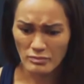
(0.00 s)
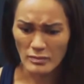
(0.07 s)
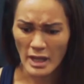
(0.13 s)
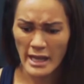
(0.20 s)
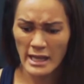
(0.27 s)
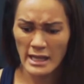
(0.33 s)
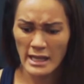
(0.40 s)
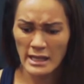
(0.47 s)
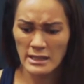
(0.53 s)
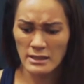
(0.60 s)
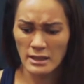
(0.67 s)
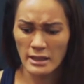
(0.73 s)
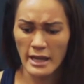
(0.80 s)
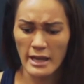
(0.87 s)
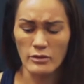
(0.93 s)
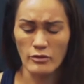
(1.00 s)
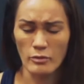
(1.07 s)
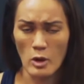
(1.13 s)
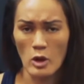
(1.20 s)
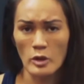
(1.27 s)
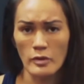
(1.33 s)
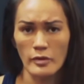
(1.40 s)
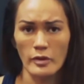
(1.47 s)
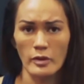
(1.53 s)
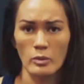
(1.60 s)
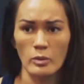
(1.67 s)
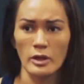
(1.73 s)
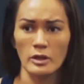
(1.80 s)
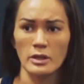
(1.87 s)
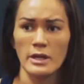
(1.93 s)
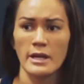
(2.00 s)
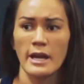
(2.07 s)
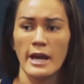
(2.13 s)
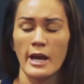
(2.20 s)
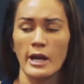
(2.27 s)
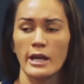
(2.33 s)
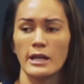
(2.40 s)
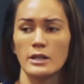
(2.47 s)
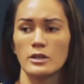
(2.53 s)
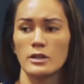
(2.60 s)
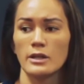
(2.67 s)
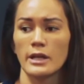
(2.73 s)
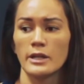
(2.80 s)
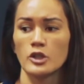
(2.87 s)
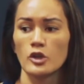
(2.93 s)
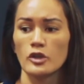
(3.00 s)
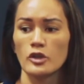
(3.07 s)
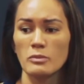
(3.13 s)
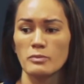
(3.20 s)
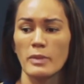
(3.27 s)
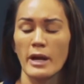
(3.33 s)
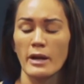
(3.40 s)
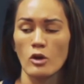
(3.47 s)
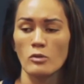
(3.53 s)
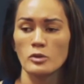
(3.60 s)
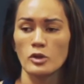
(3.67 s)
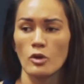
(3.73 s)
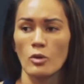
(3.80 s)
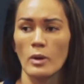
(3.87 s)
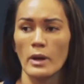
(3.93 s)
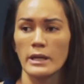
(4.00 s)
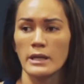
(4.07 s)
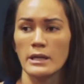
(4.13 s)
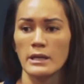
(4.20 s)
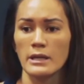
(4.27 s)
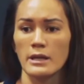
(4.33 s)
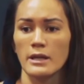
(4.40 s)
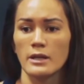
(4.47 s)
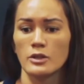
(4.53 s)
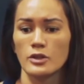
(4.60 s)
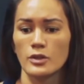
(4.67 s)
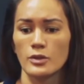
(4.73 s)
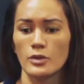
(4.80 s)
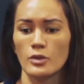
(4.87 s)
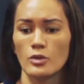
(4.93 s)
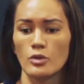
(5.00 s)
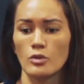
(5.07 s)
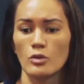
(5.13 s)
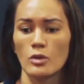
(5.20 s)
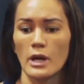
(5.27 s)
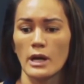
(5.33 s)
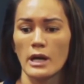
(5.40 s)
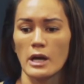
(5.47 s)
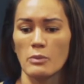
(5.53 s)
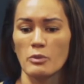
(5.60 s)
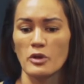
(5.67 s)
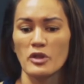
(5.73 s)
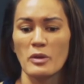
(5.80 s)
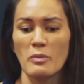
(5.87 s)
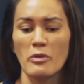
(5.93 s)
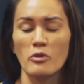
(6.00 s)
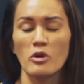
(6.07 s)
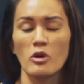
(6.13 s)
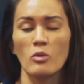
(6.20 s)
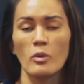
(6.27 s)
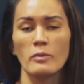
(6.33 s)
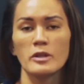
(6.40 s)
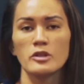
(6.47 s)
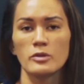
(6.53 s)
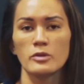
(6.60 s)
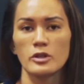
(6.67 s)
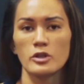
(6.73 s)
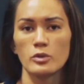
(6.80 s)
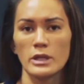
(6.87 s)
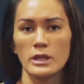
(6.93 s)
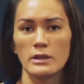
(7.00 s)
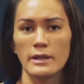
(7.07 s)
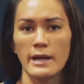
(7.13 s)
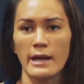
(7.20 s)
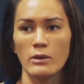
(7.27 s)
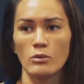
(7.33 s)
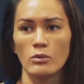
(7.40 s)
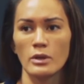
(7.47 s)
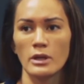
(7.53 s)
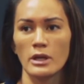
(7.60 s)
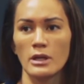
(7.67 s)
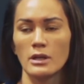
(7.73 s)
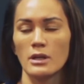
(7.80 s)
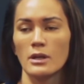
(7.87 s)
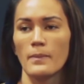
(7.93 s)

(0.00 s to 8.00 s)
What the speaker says: again, from all over the world. And I took them back home to Hawaii to put them through a women's retreat that would